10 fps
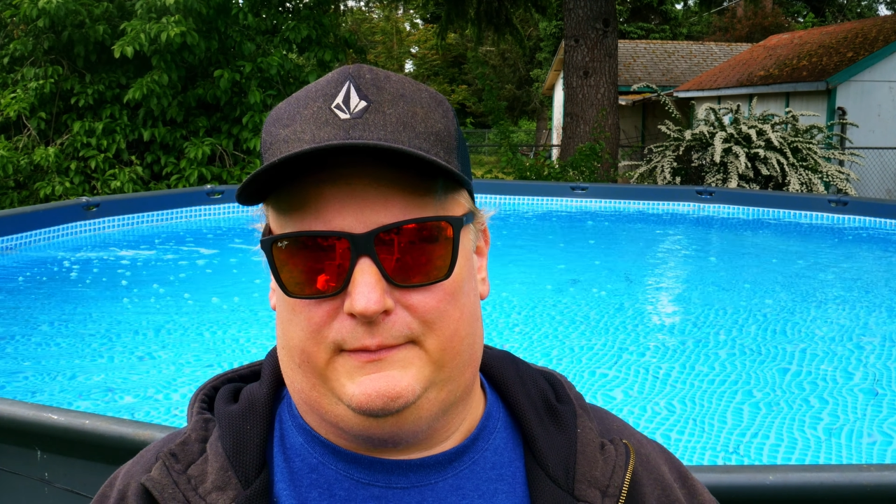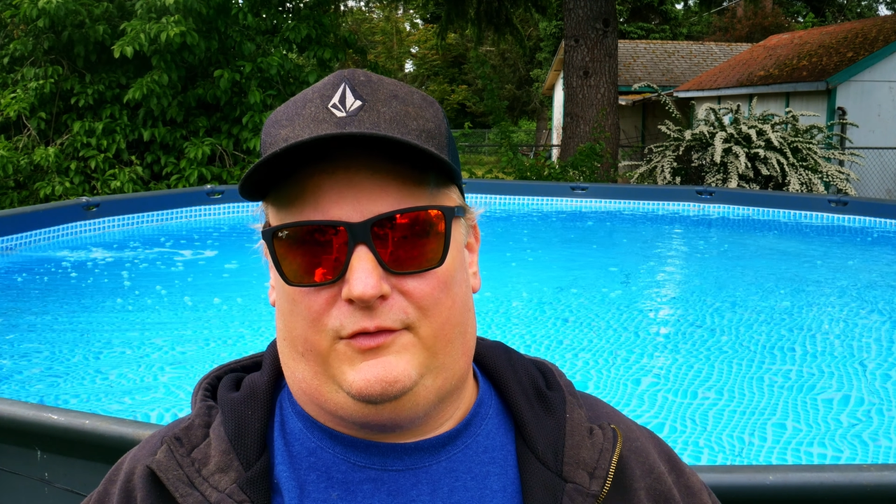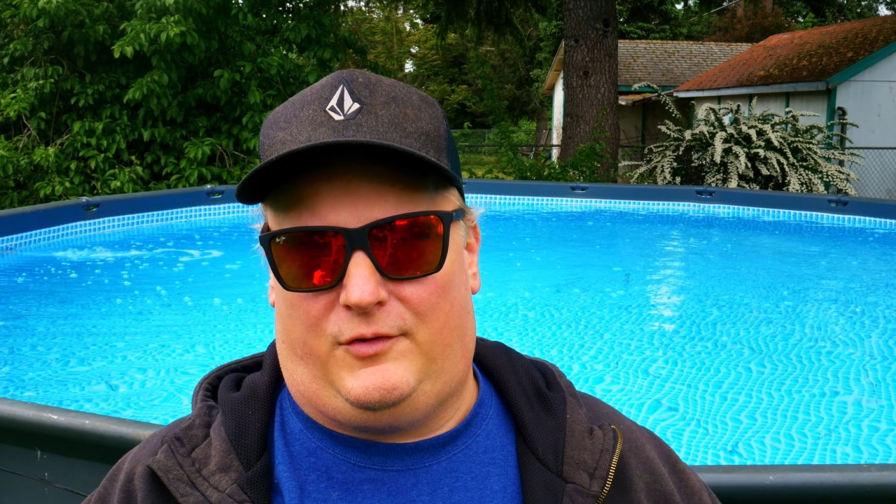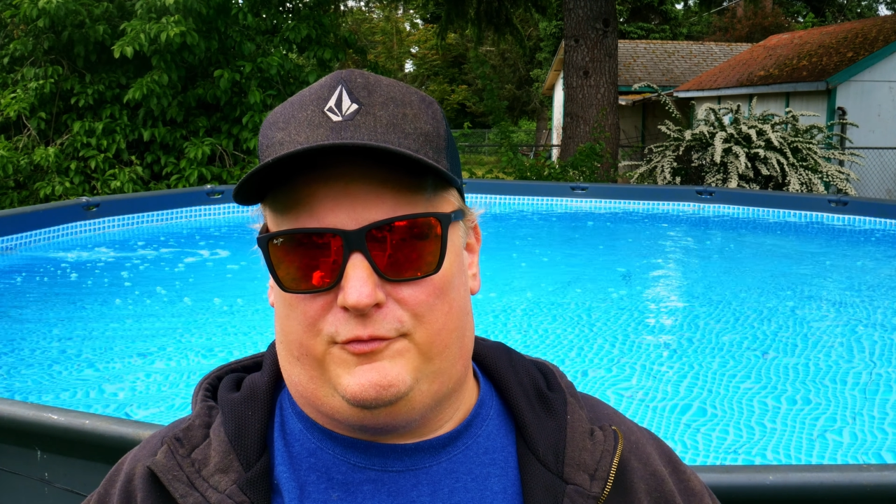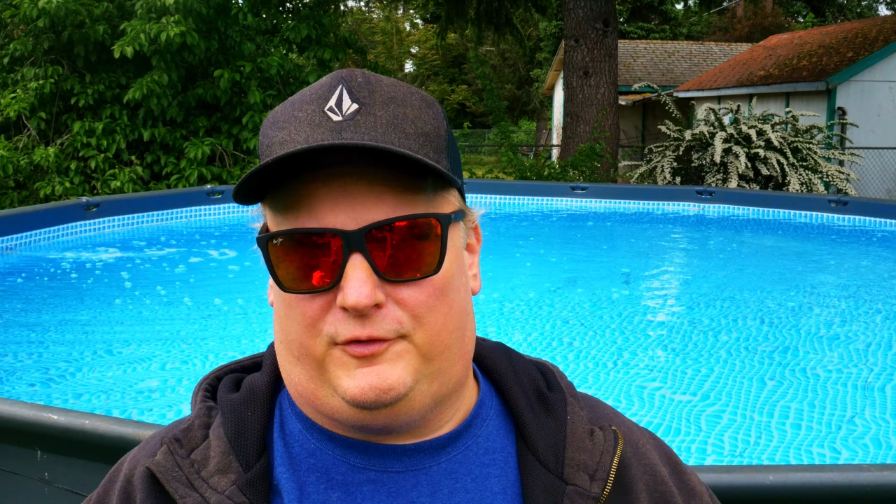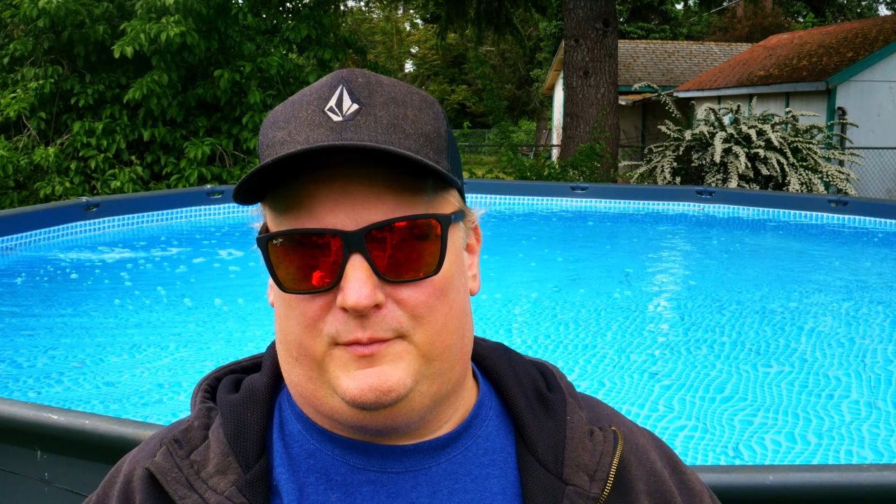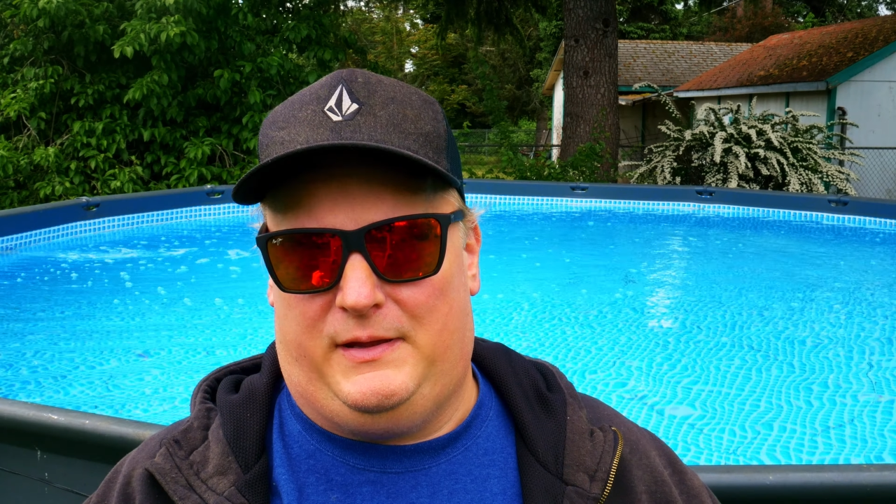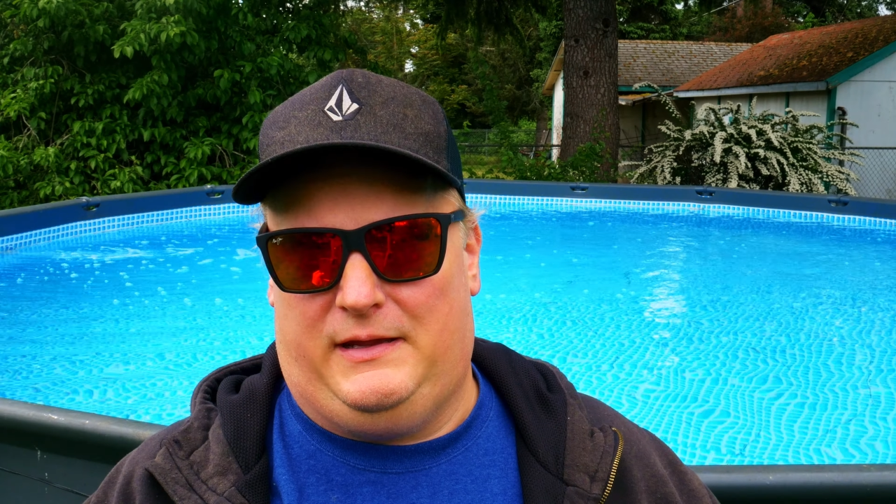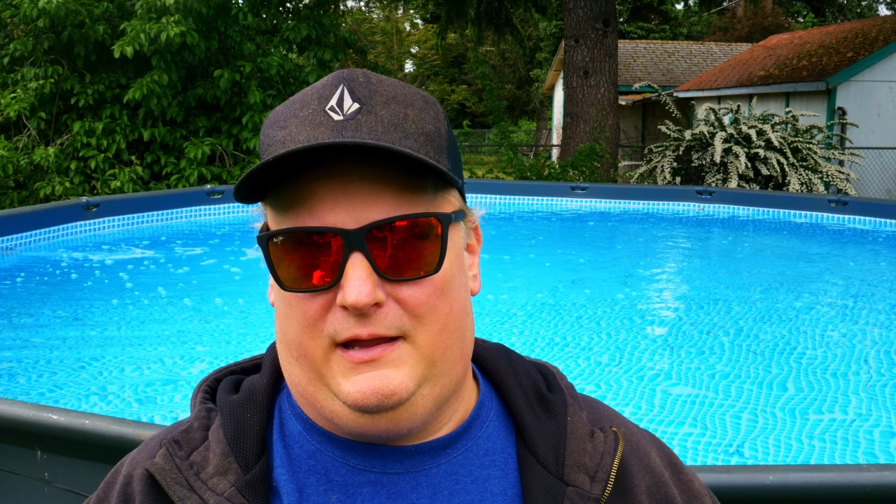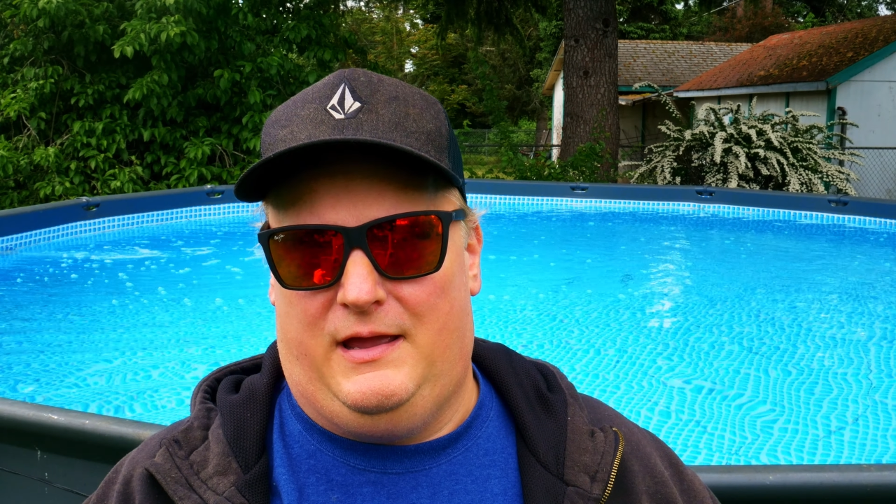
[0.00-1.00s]
So for
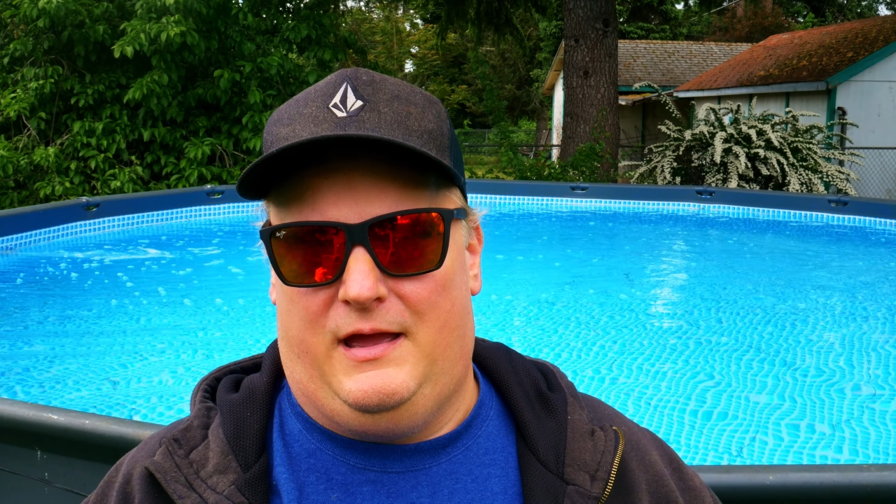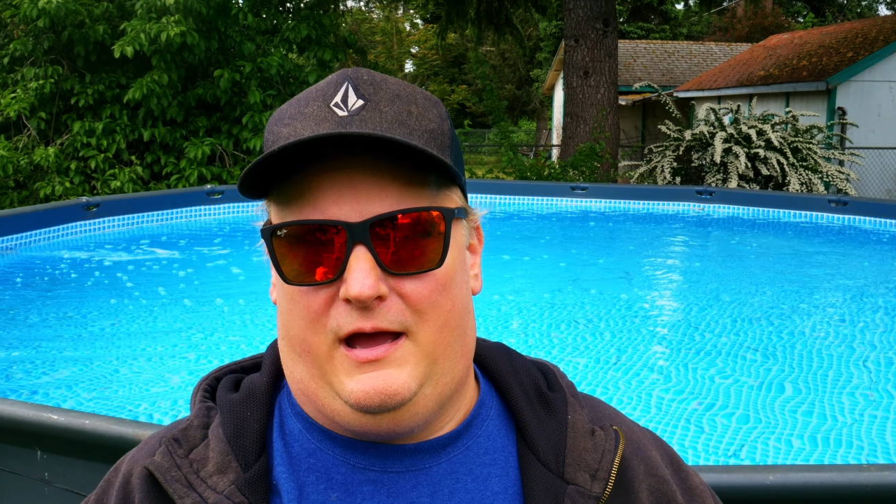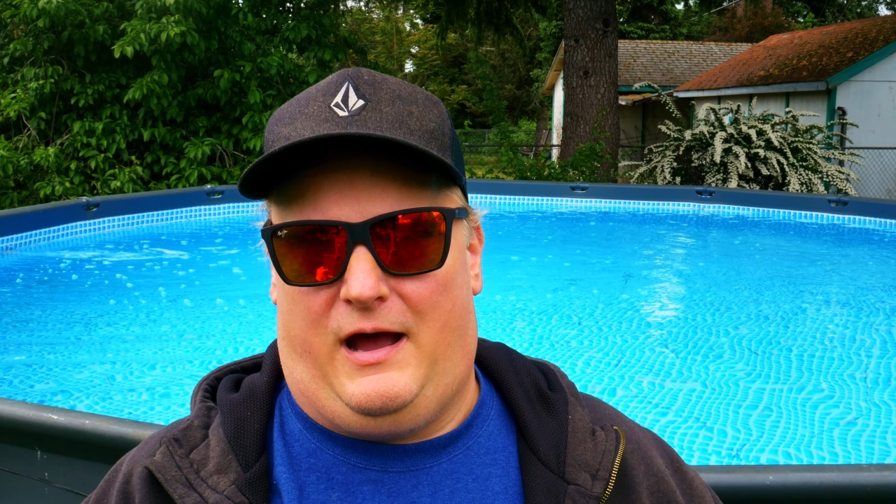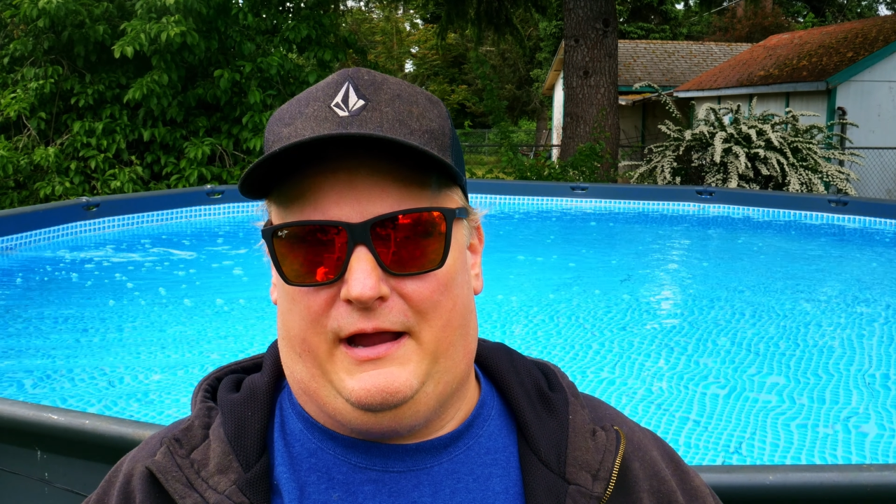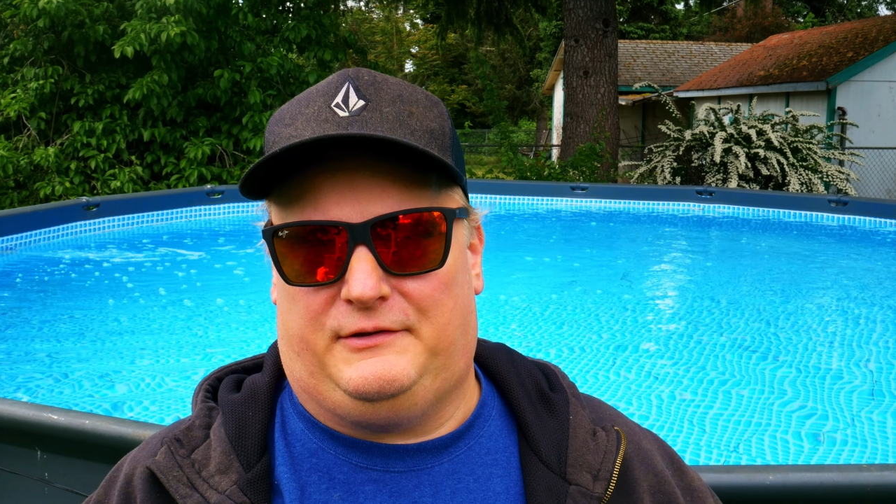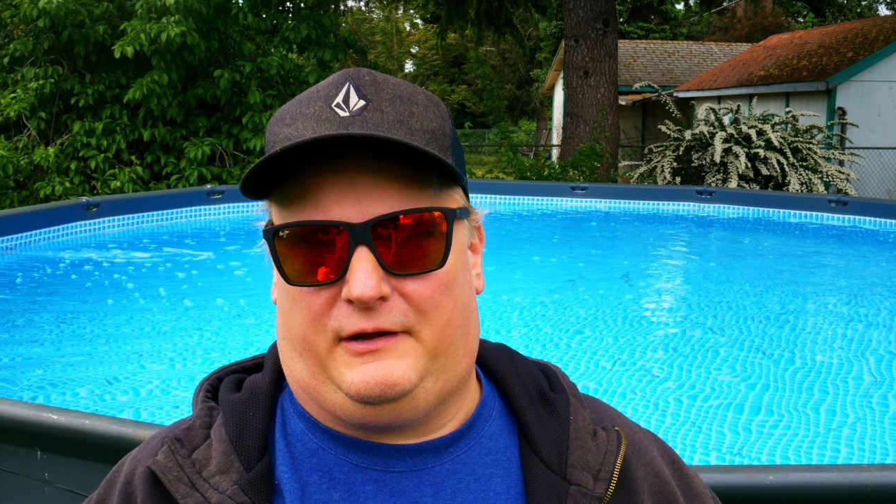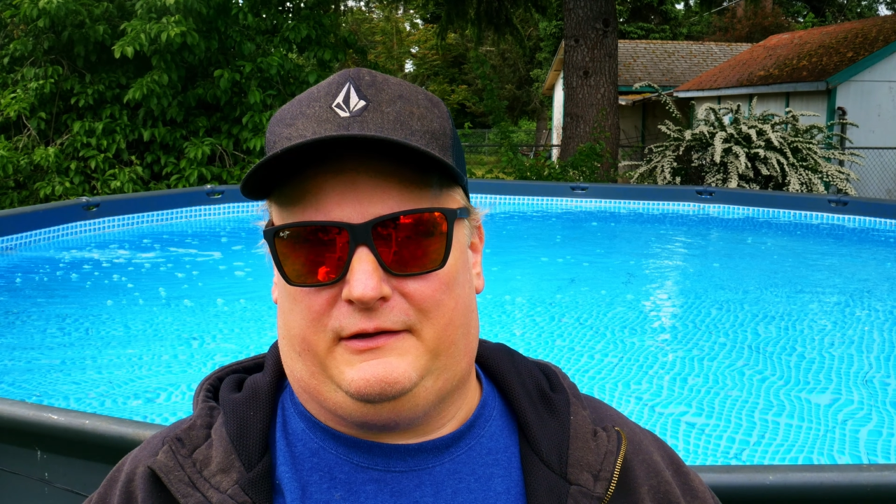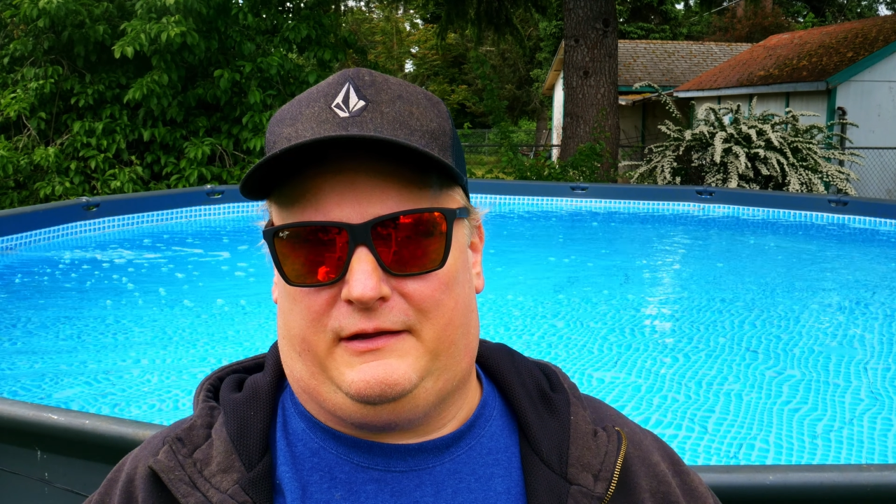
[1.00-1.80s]
me, I try to